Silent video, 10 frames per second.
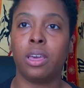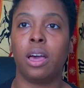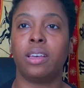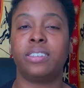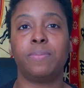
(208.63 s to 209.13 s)

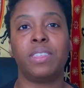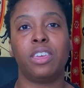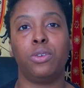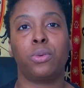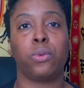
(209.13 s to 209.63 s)
something that
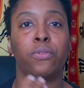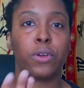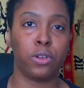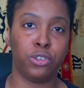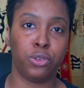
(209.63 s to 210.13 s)
you can
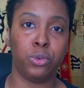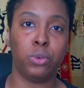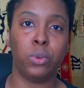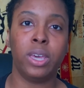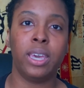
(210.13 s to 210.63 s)
refer to
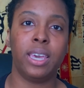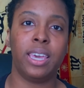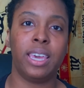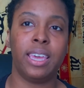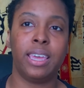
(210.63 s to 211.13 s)

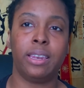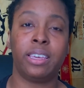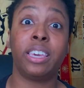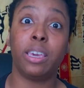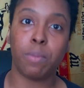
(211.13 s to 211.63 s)
in
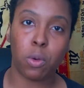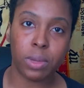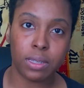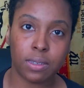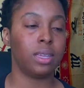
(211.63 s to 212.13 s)
key moments.